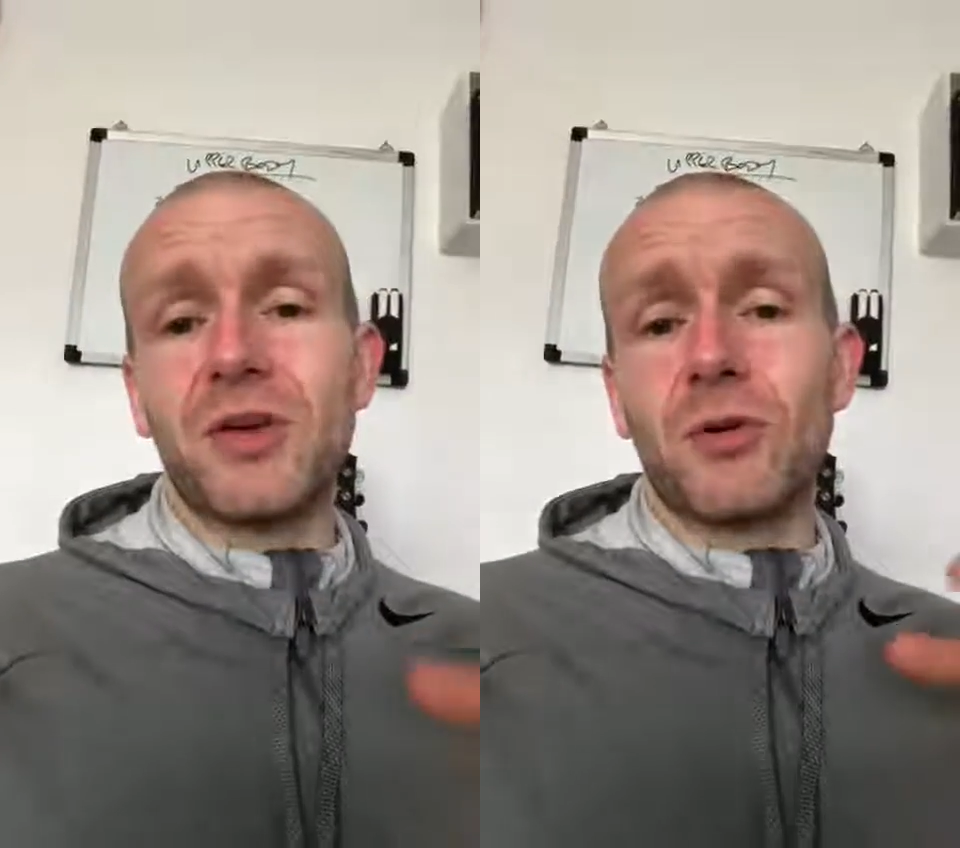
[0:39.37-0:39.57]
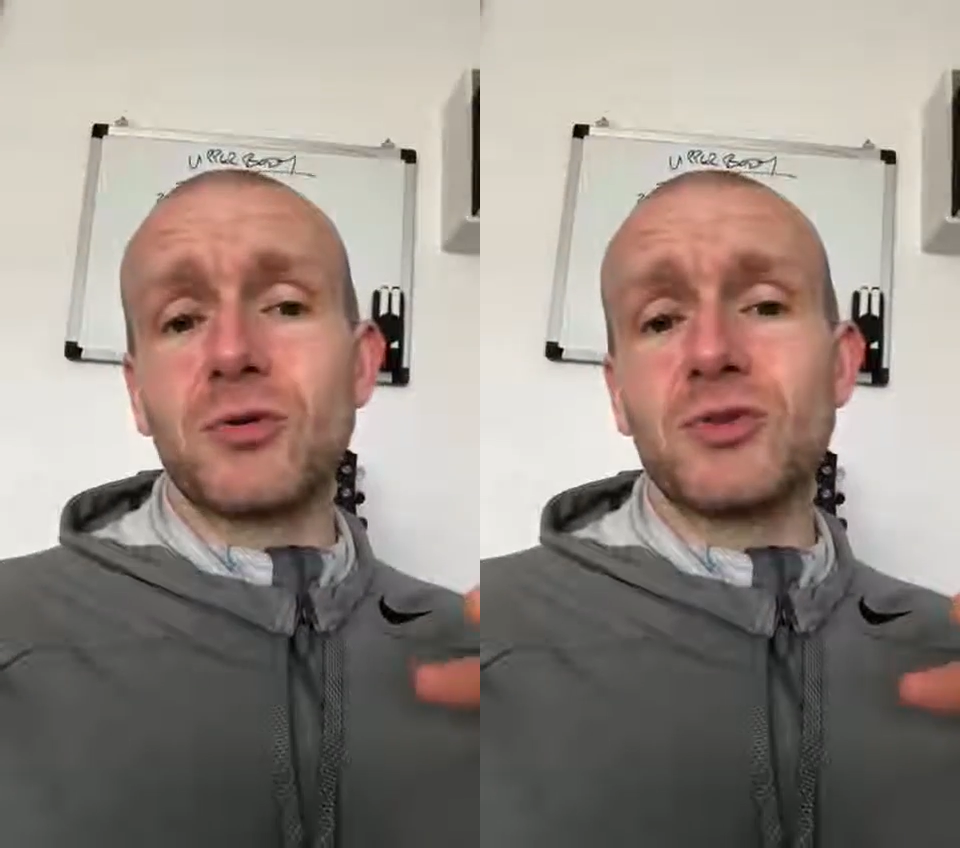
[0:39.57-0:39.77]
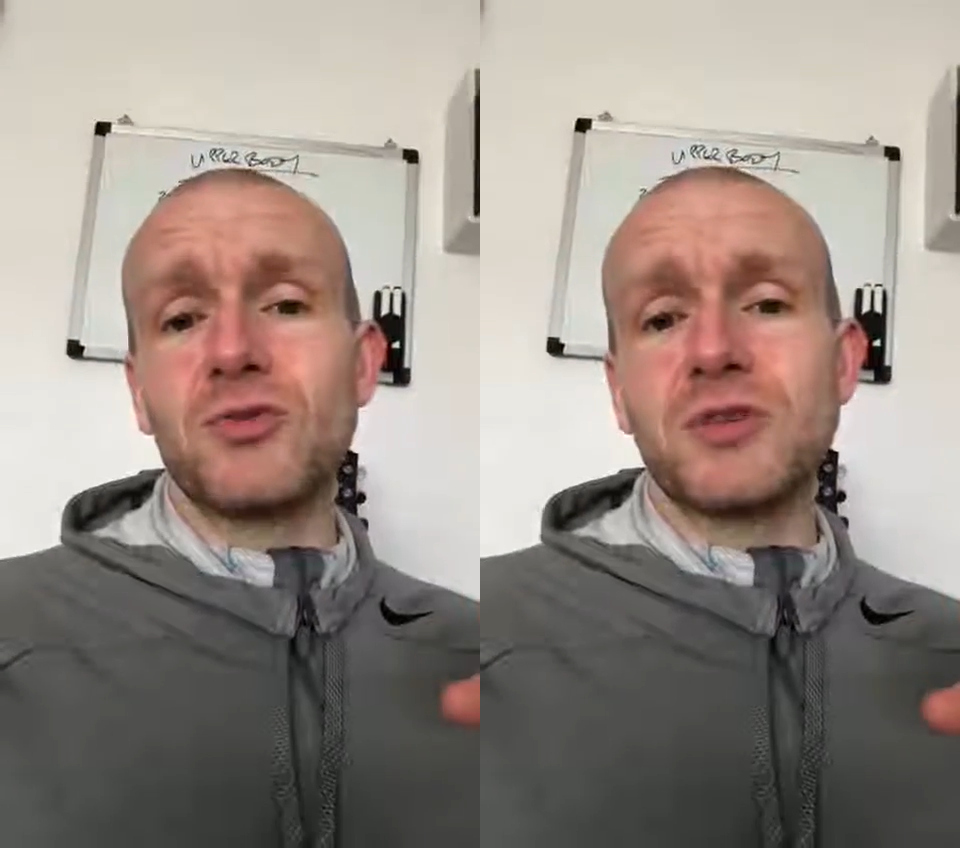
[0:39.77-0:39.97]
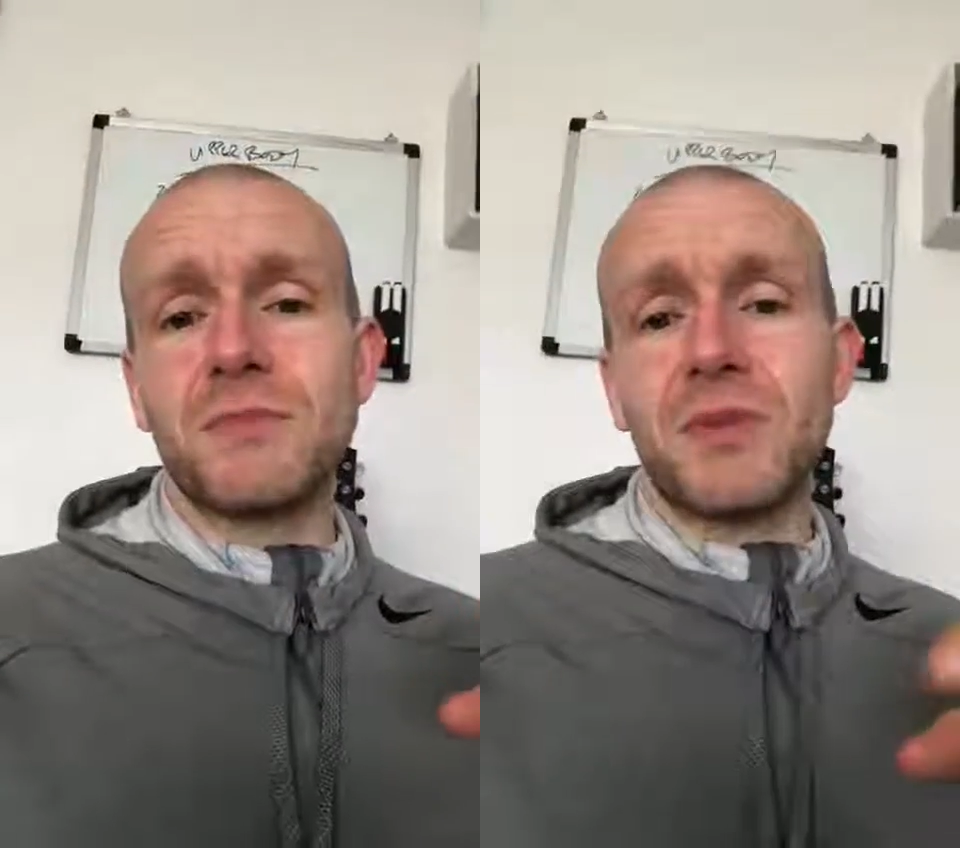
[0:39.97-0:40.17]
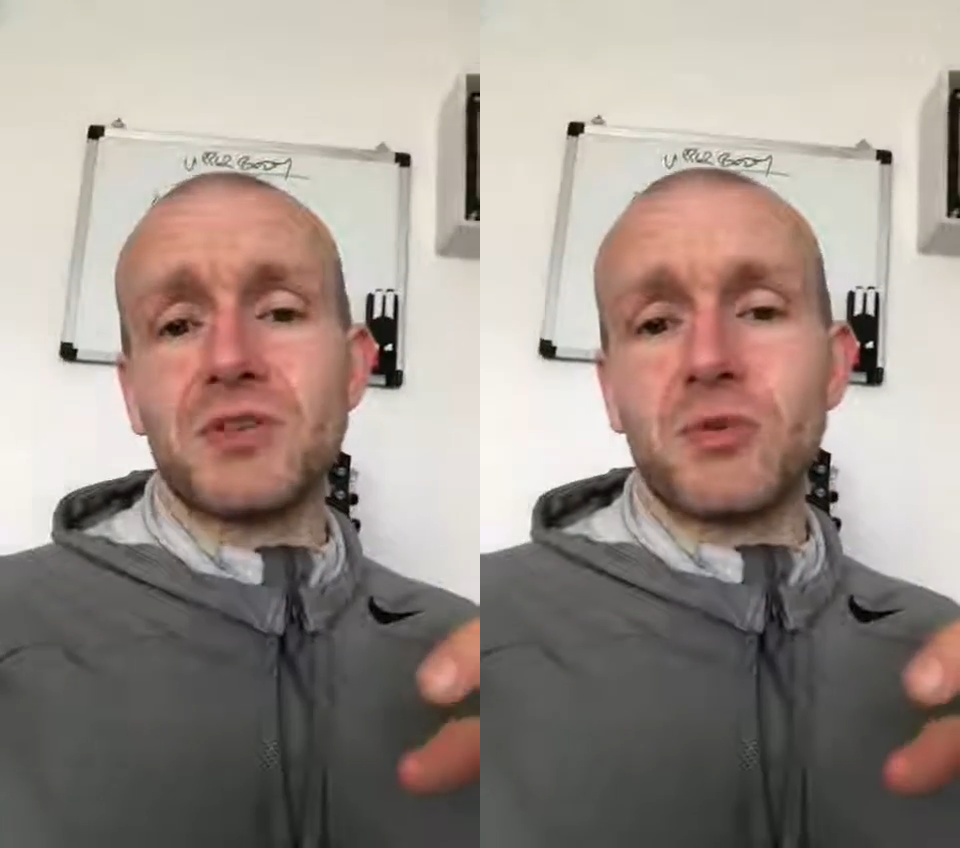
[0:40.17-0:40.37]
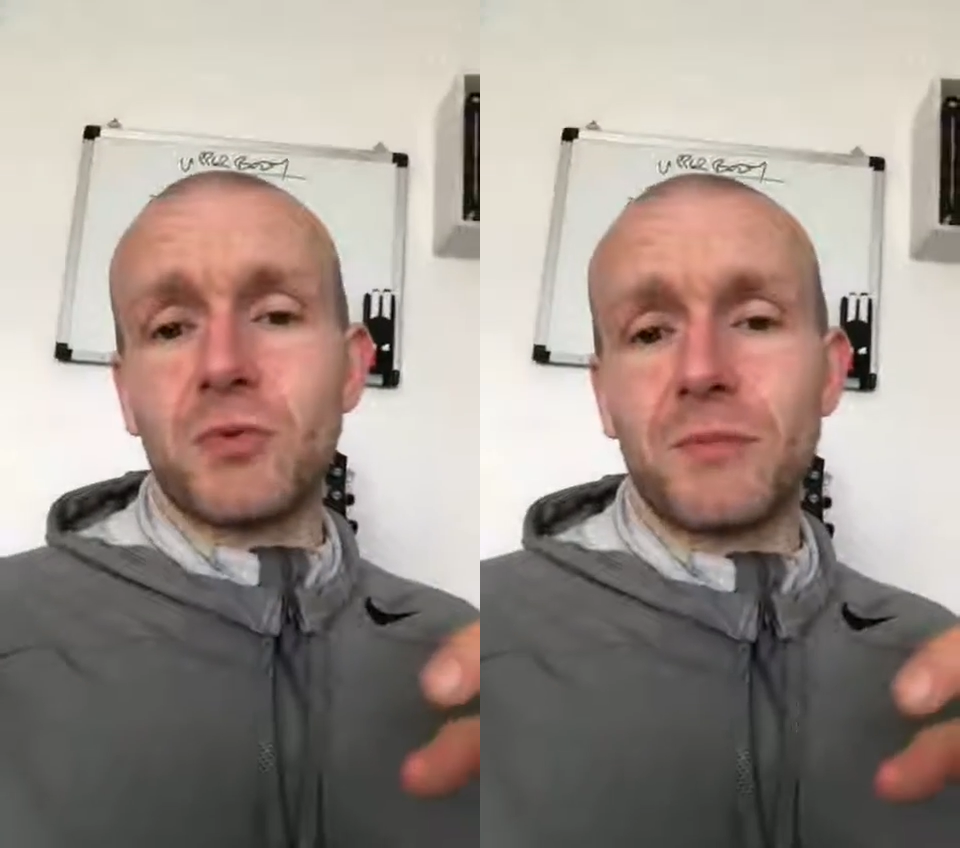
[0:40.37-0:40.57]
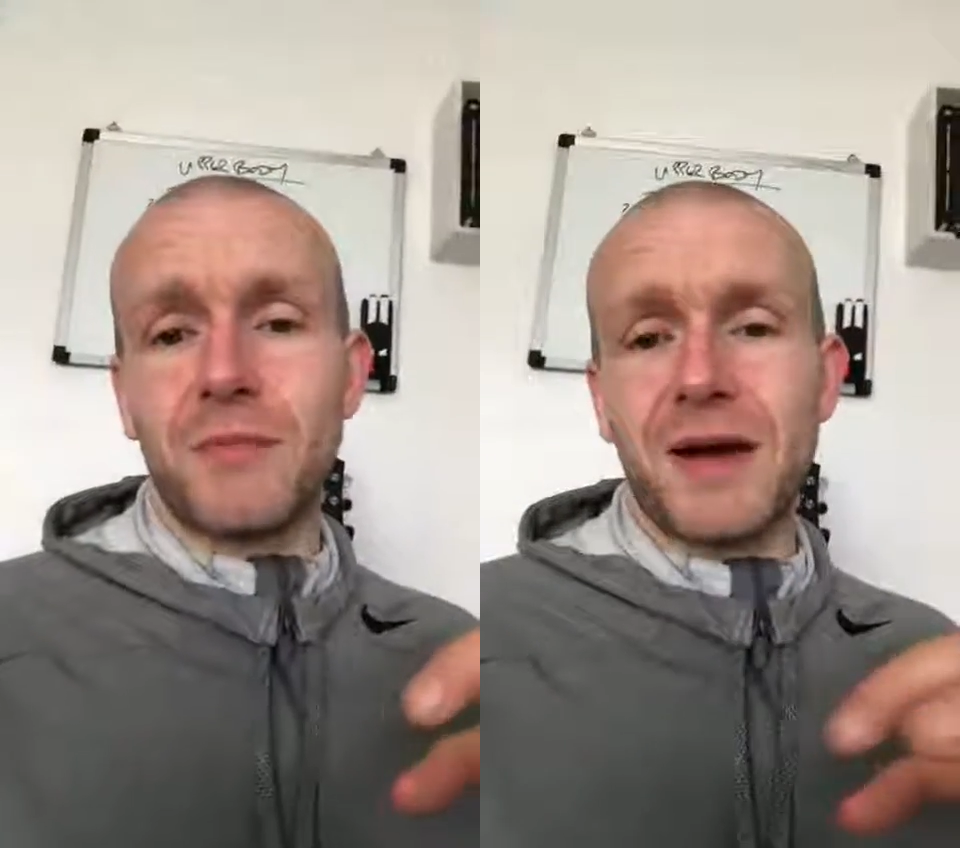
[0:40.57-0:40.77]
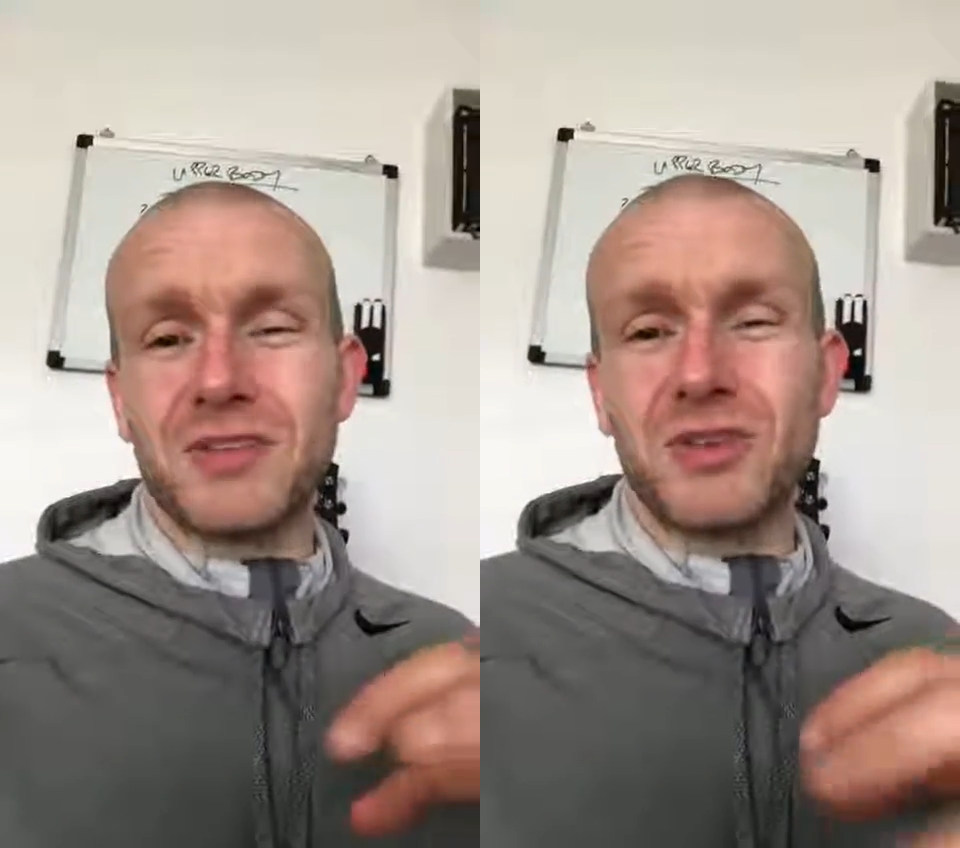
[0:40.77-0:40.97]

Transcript: but you're also using muscle mass.